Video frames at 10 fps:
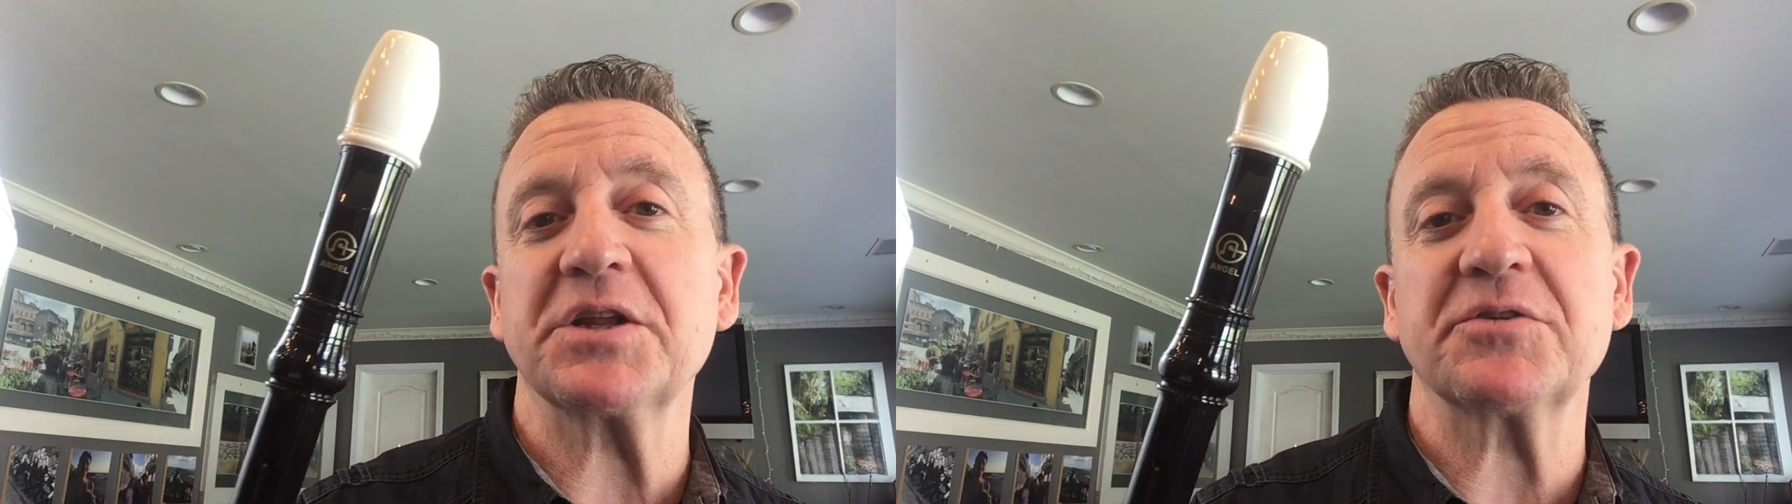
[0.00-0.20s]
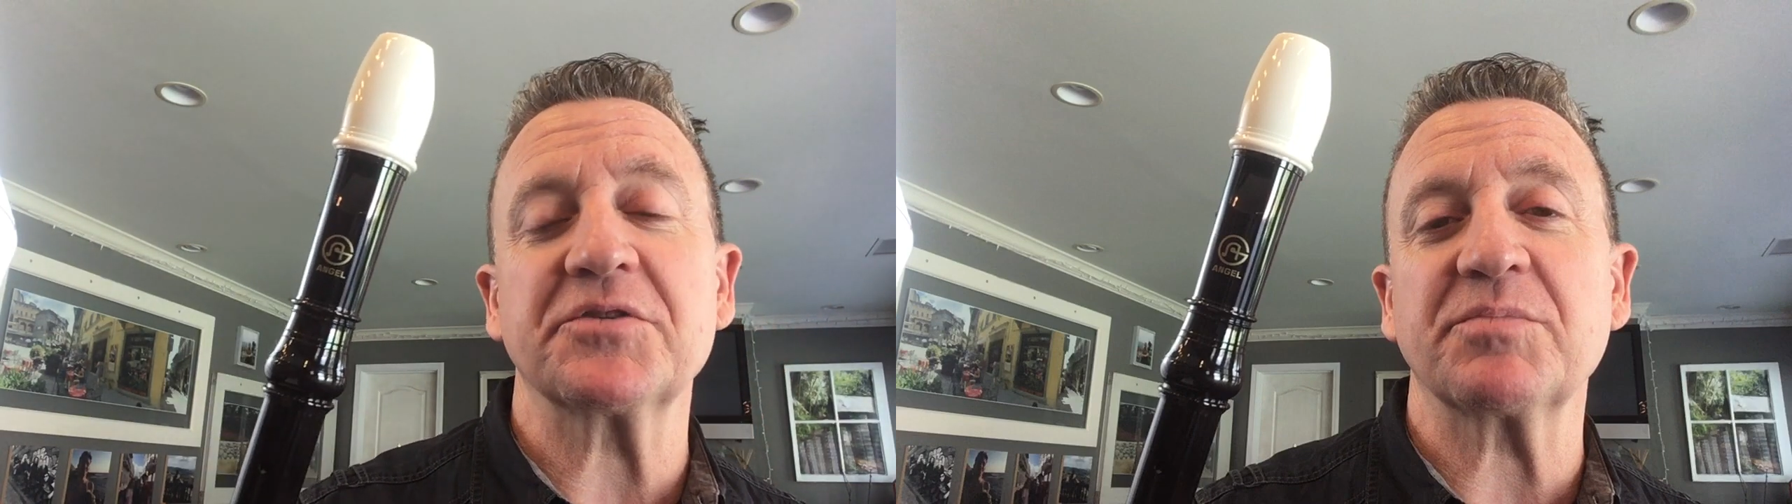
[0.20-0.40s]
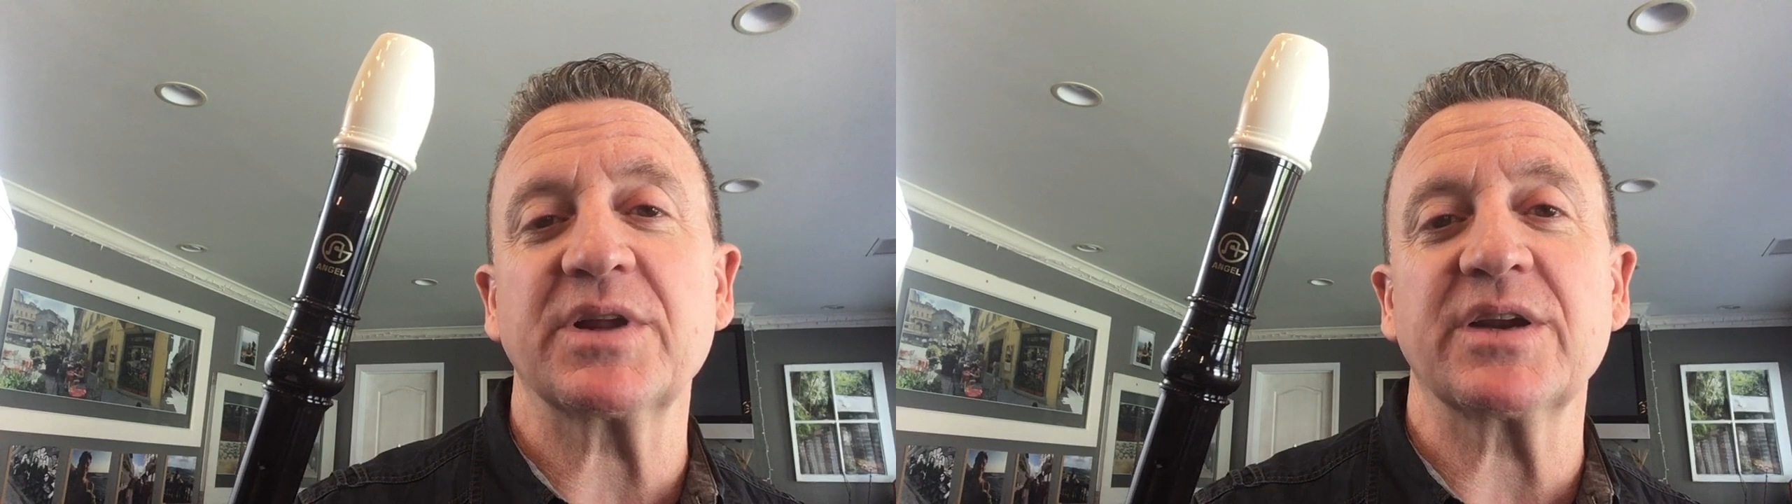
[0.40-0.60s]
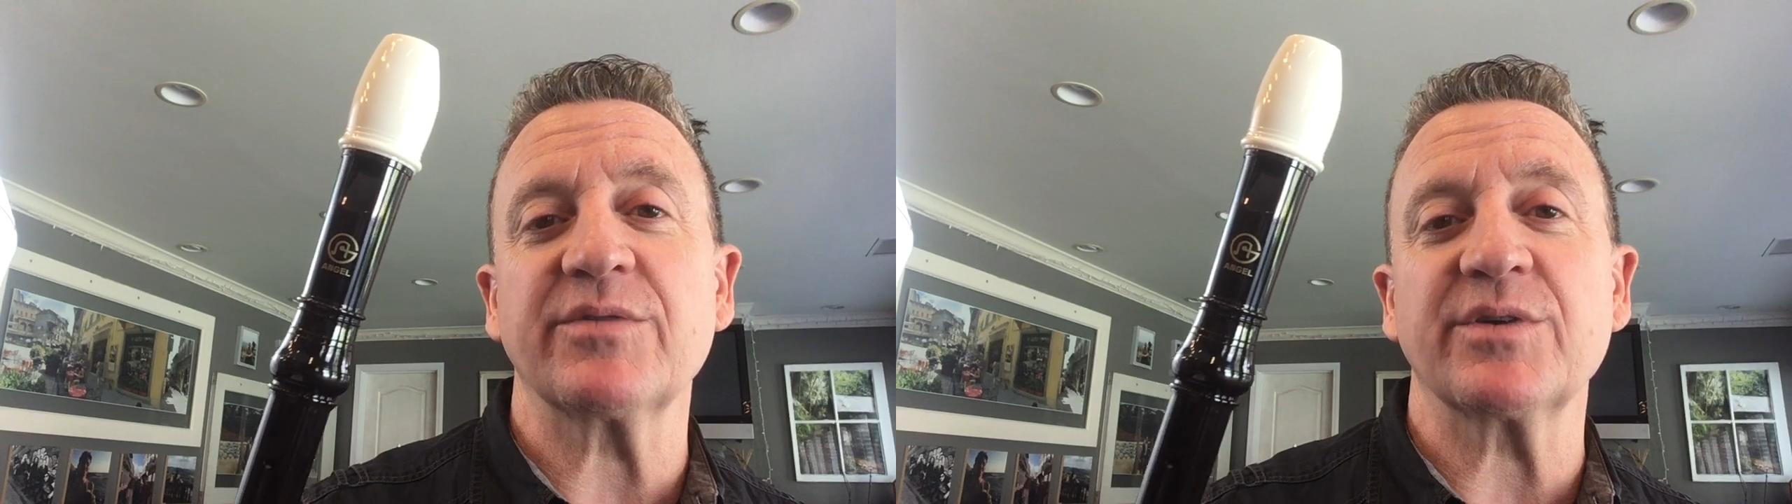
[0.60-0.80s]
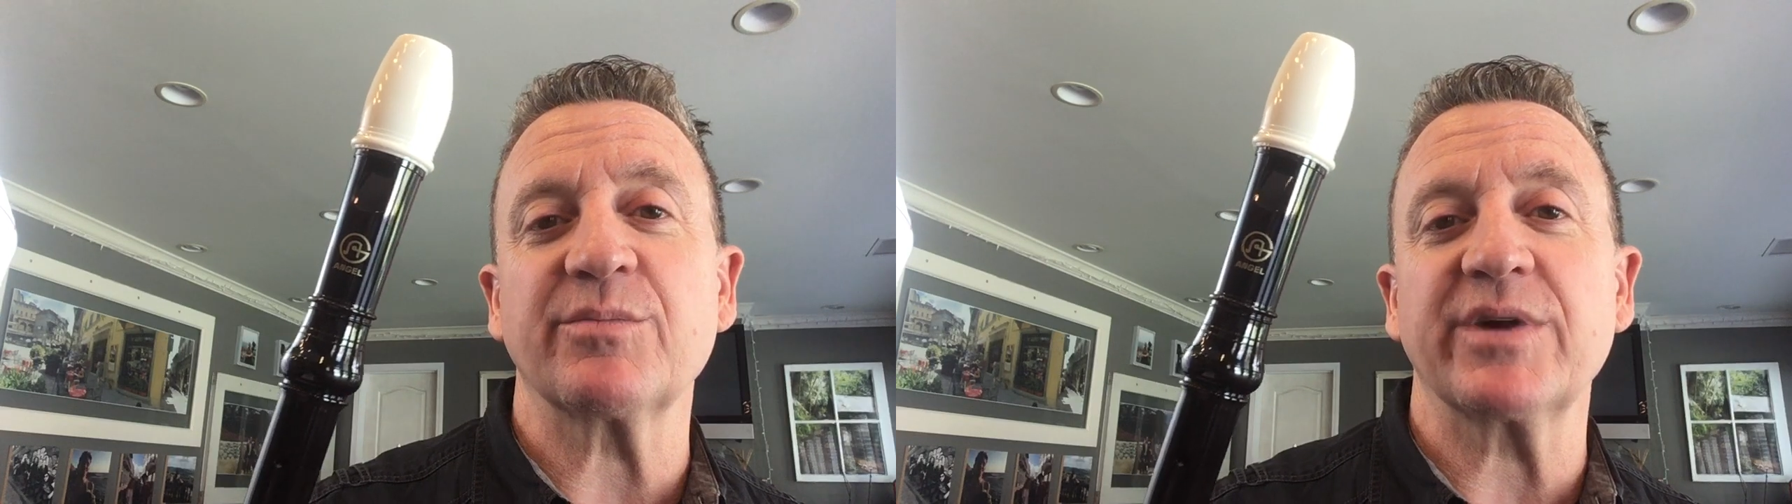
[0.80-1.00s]
and there's plenty
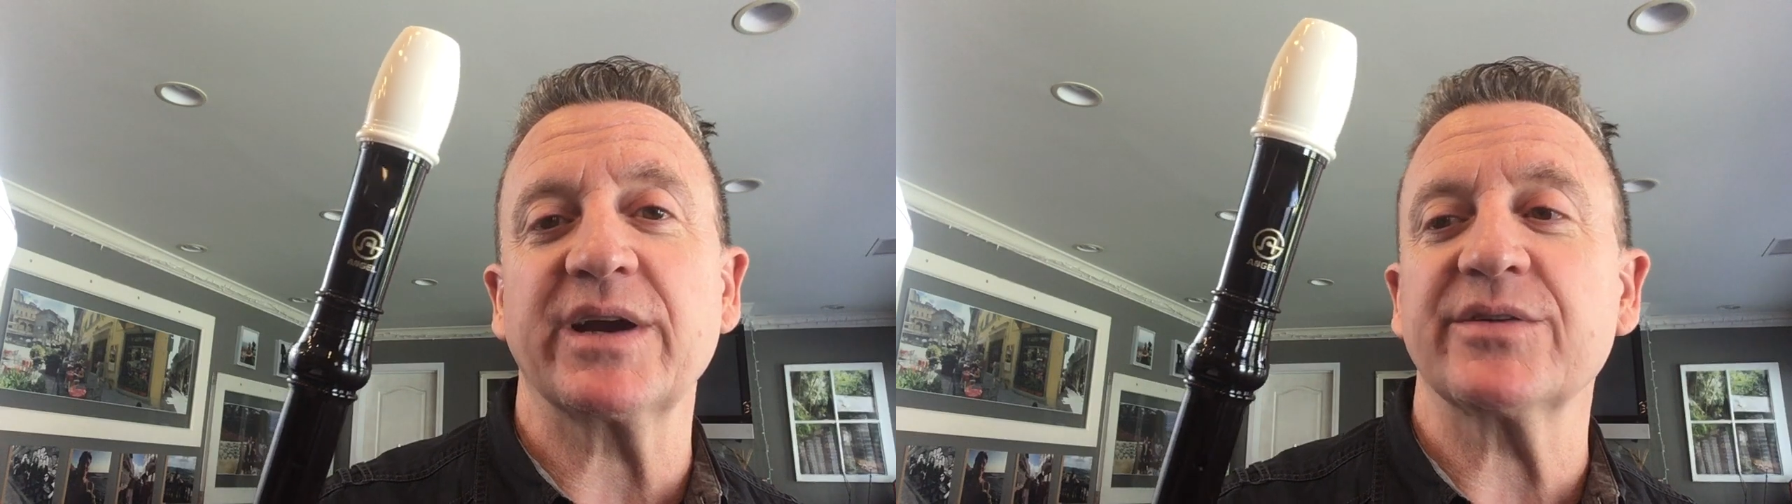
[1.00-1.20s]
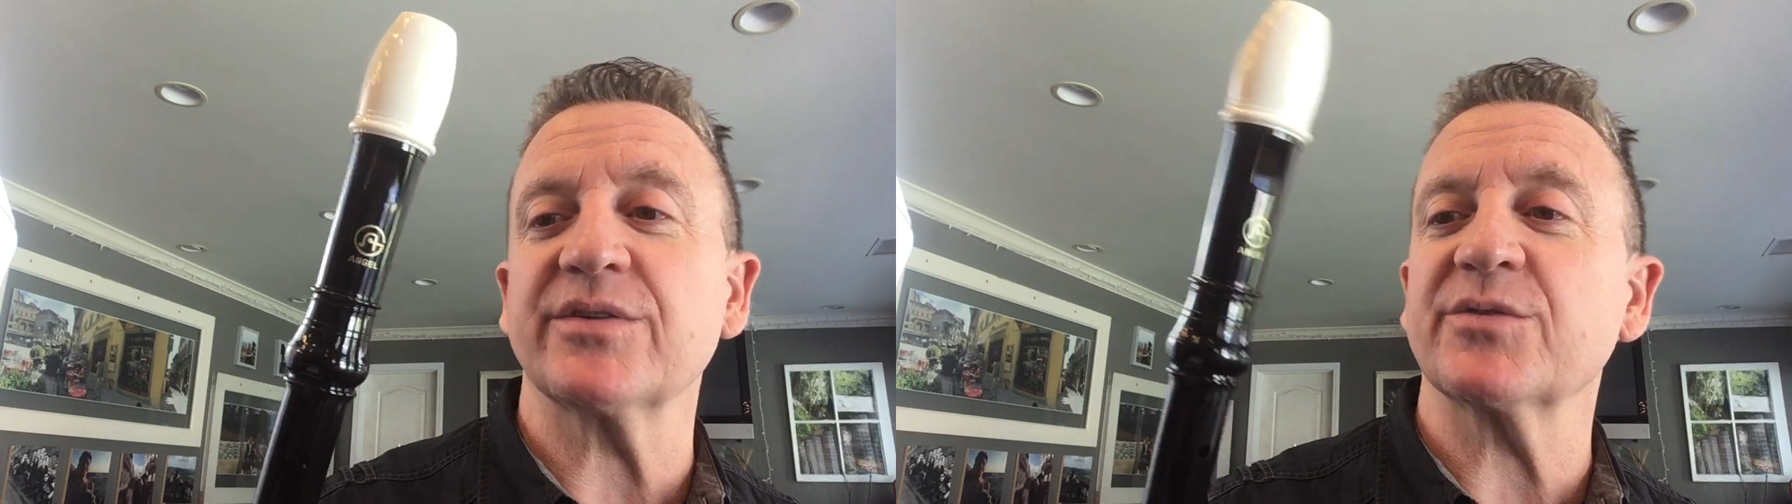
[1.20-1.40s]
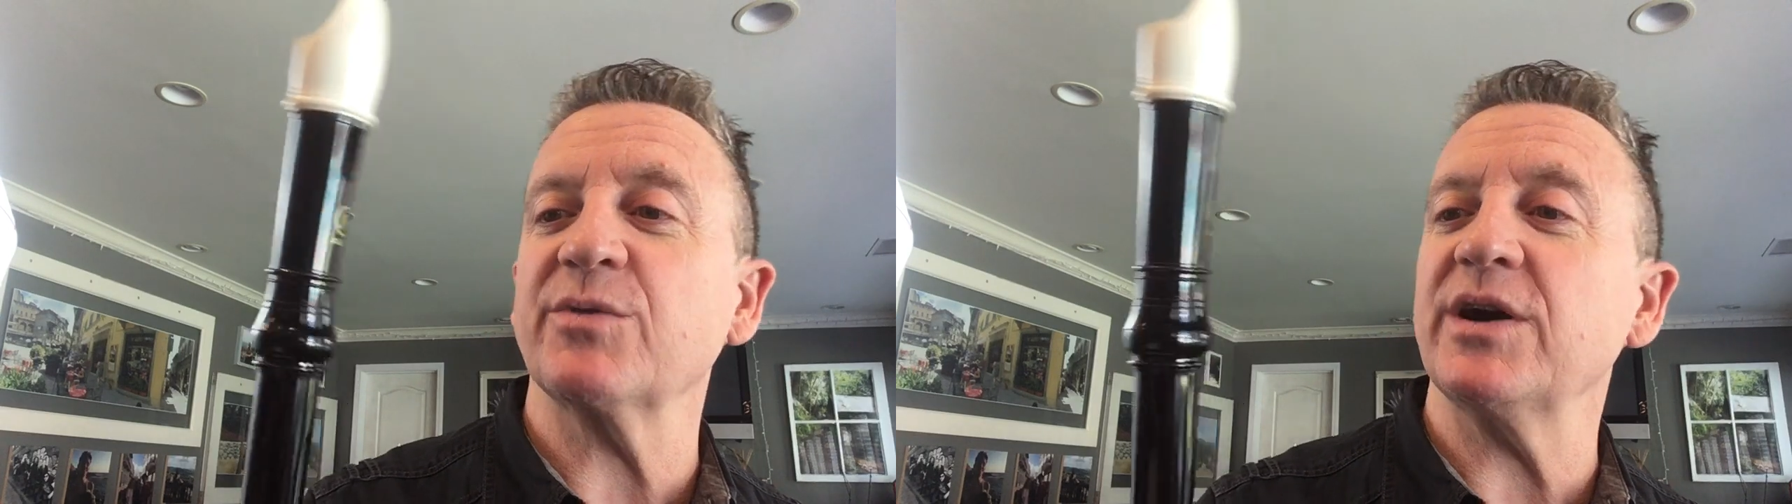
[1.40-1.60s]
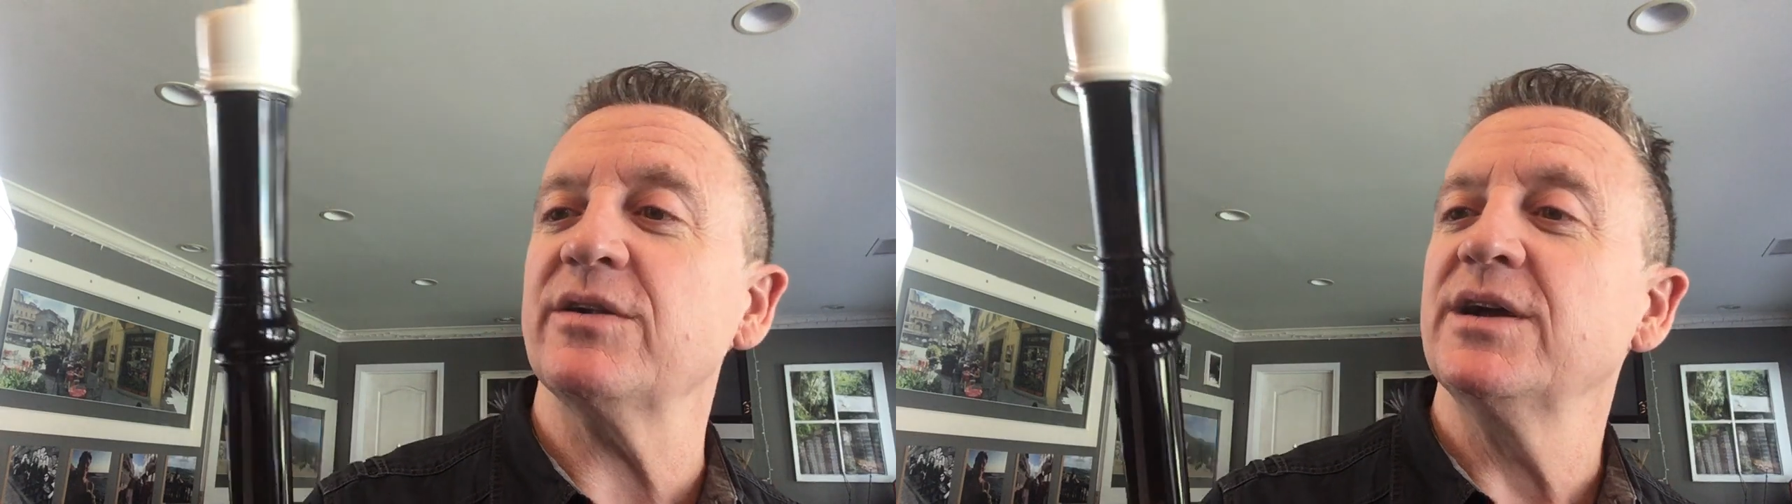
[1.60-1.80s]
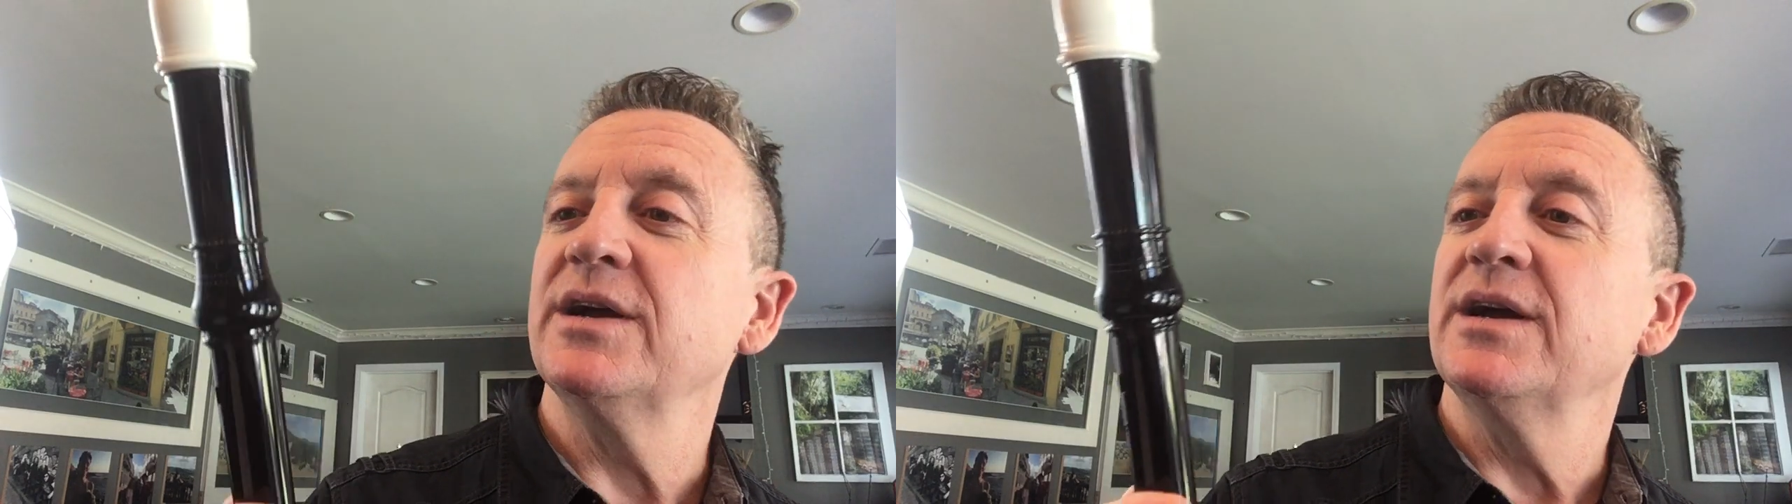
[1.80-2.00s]
of other brands as well.